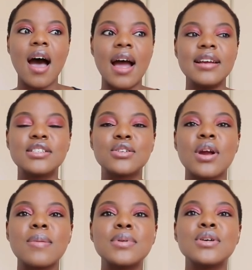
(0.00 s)
I
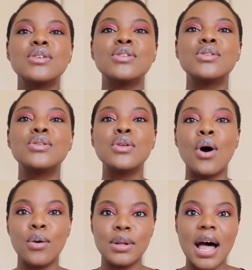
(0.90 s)
screamed
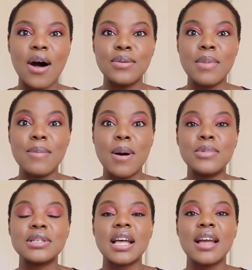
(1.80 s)
so loud, my
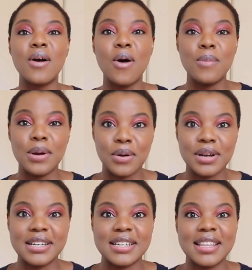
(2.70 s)
mom was like, oh my
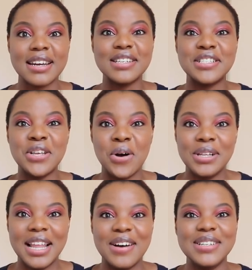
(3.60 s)
god, Nisha, that is
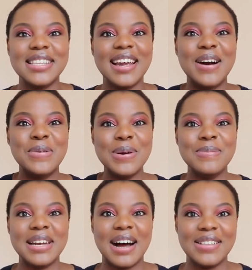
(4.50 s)
so loud. There are
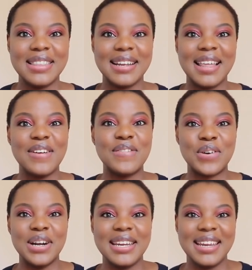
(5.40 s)
women out there like
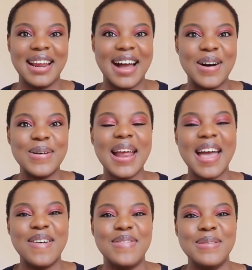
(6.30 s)
freaking out
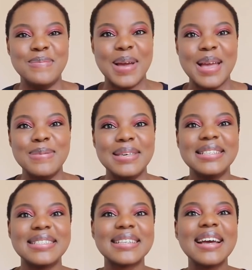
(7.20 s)
having
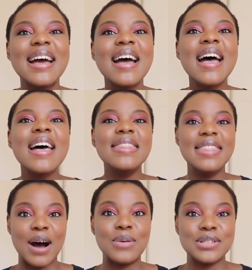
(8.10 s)
babies.
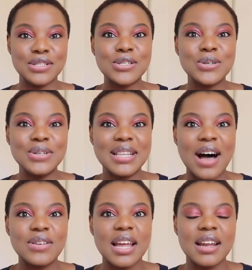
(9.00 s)
That was too
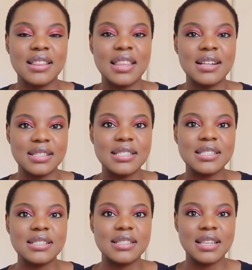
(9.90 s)
loud. Like that's
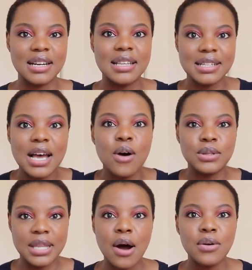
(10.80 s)

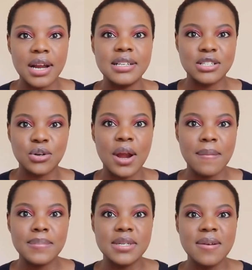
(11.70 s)
how loud I
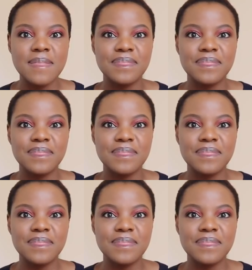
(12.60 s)
screamed.